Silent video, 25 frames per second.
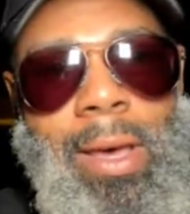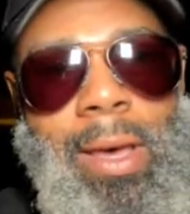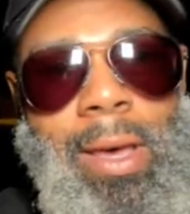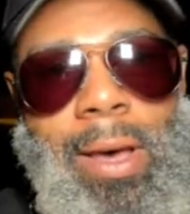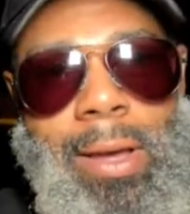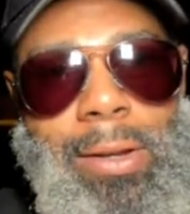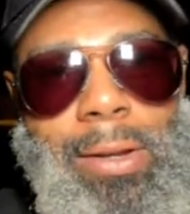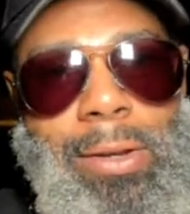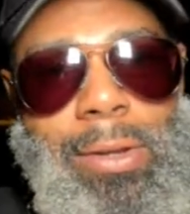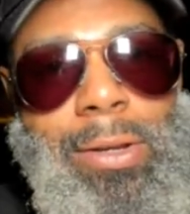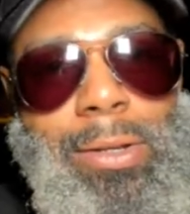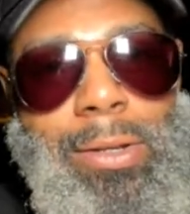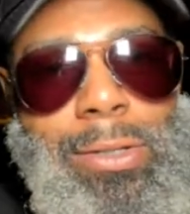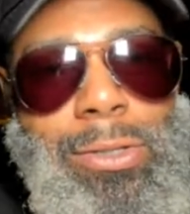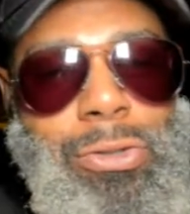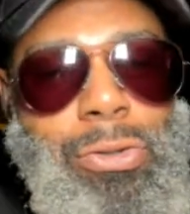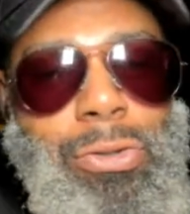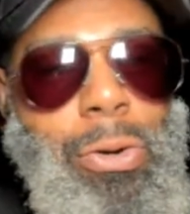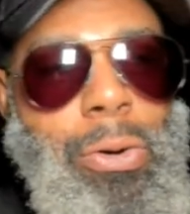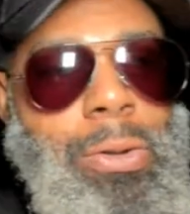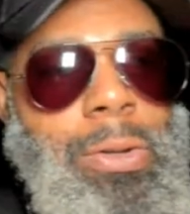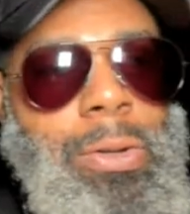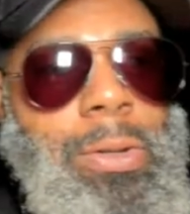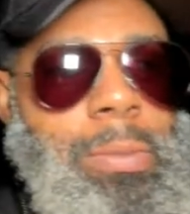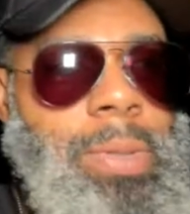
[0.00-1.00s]

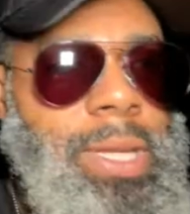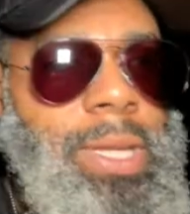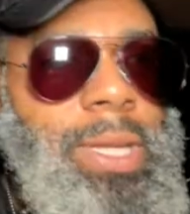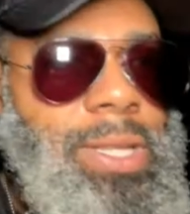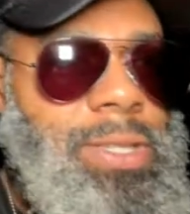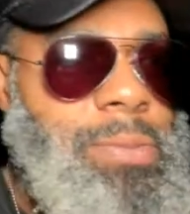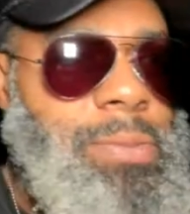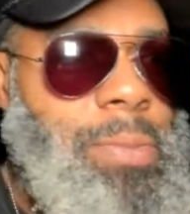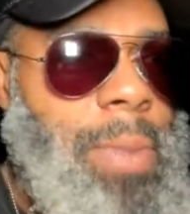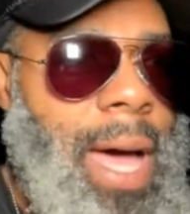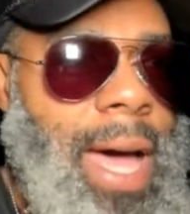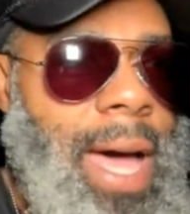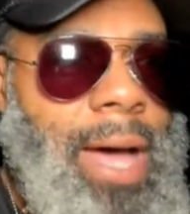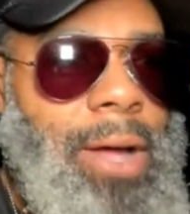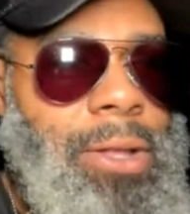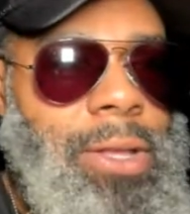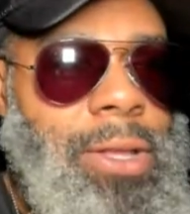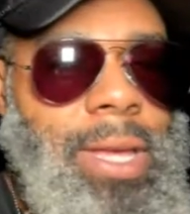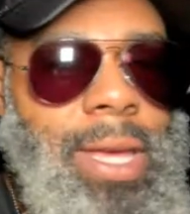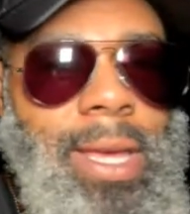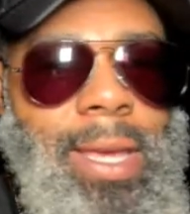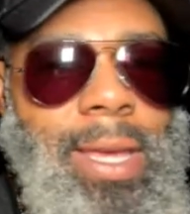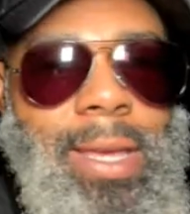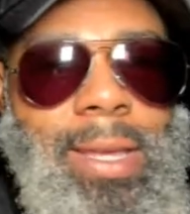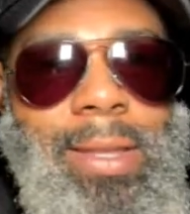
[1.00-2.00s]
uncontrollably
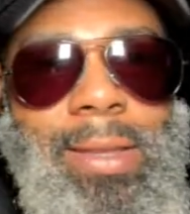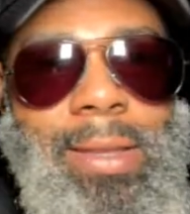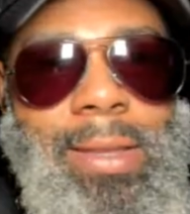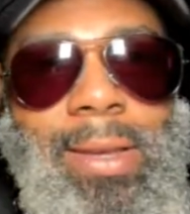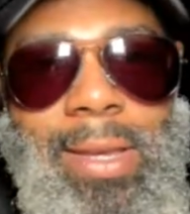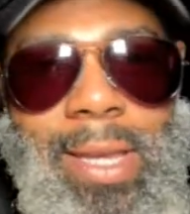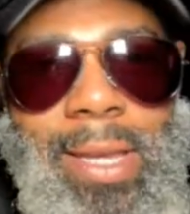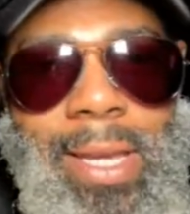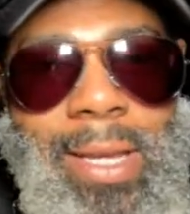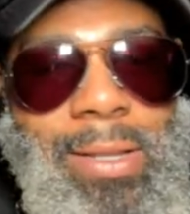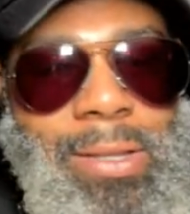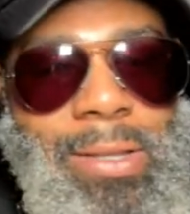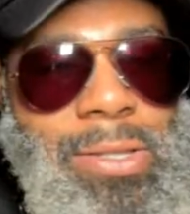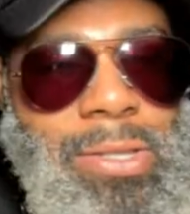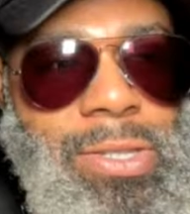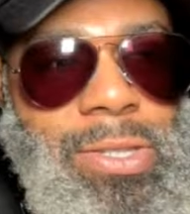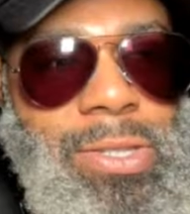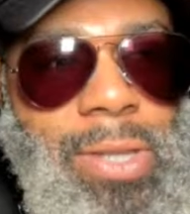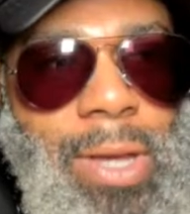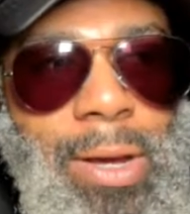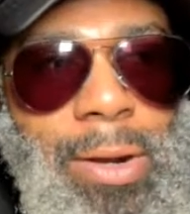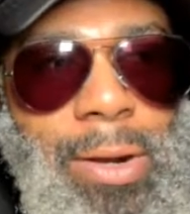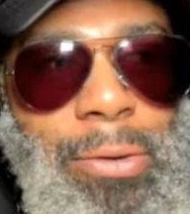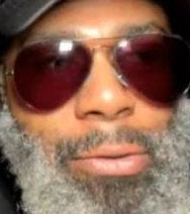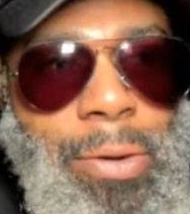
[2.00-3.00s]
smiling, and again
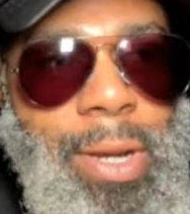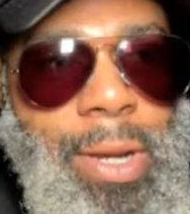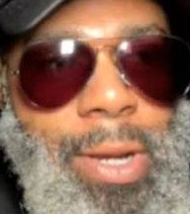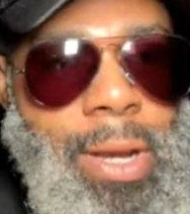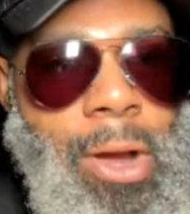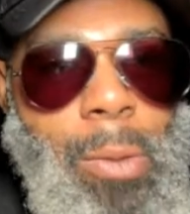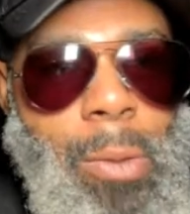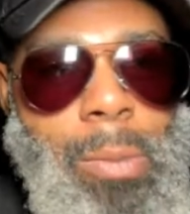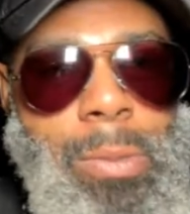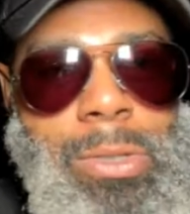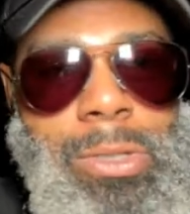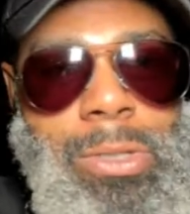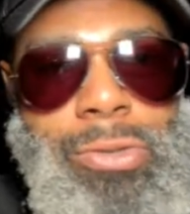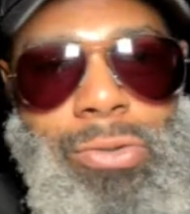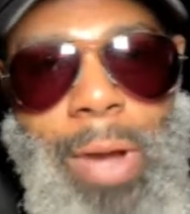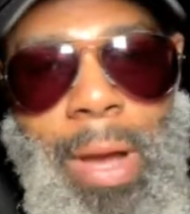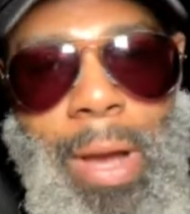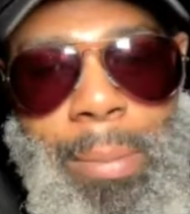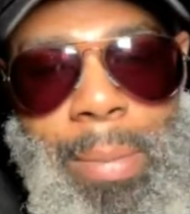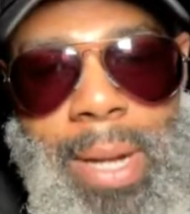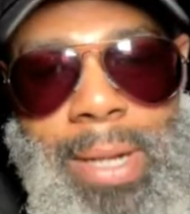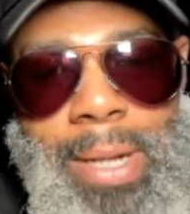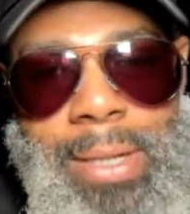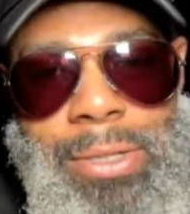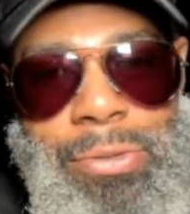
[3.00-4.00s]
stuttering, almost
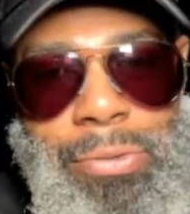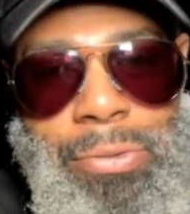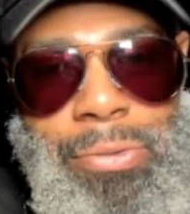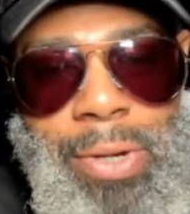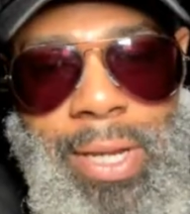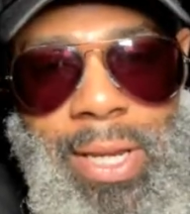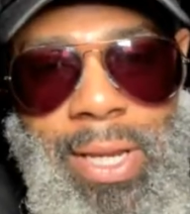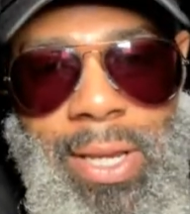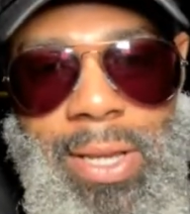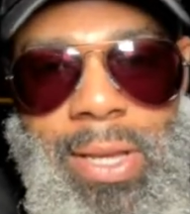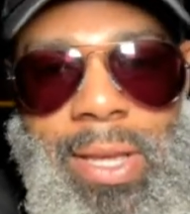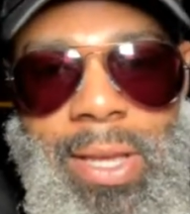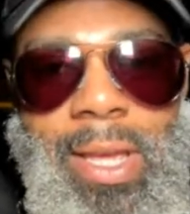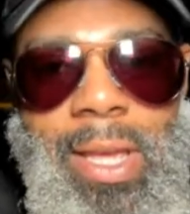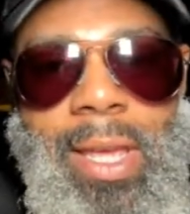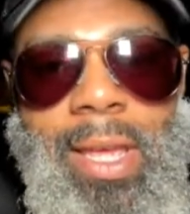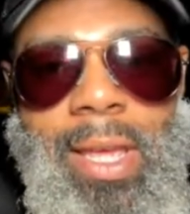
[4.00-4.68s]
dropped my drink,